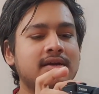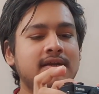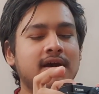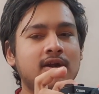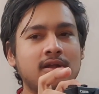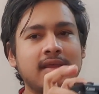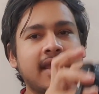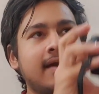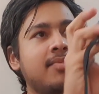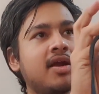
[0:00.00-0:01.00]
turn on the
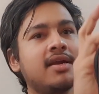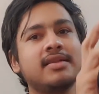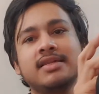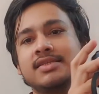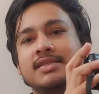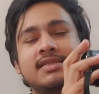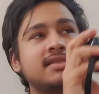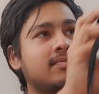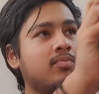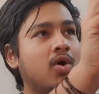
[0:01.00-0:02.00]
camera and then
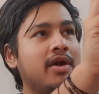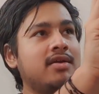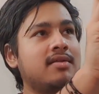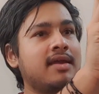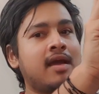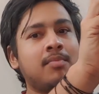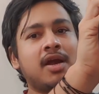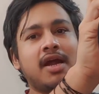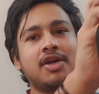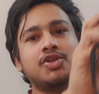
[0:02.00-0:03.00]
just point the camera
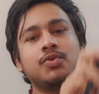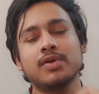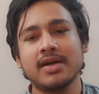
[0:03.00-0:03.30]
and shoot.